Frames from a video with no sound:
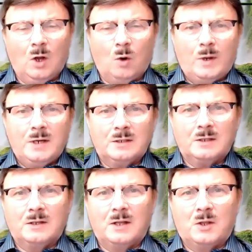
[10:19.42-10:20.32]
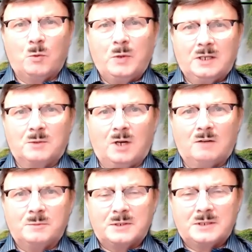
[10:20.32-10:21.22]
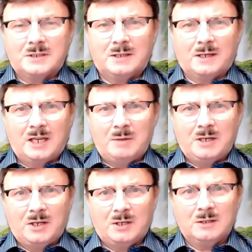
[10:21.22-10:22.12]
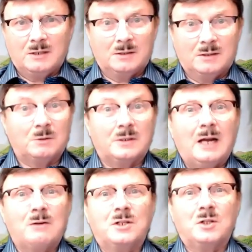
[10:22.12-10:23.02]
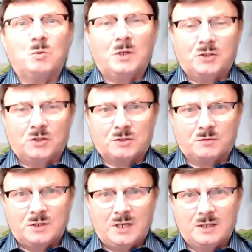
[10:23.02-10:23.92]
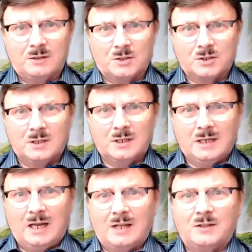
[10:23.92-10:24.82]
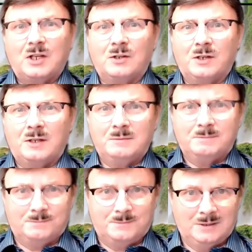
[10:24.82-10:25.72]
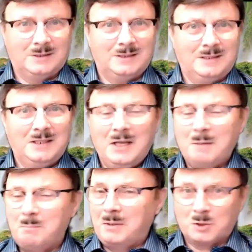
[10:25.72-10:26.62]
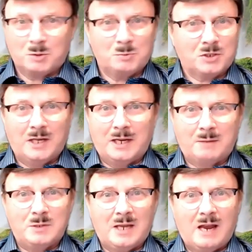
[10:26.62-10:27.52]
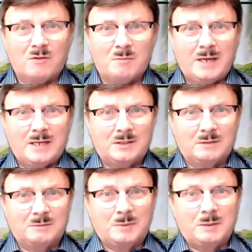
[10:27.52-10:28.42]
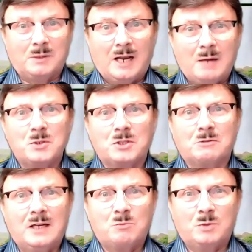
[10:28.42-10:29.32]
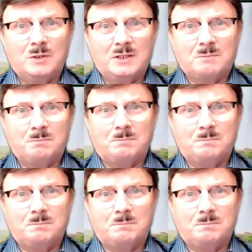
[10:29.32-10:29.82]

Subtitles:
When the Whitlam government came in here, they were out in the wilderness for years, and they got in. Biggest mistake we ever made in people. And I was around when this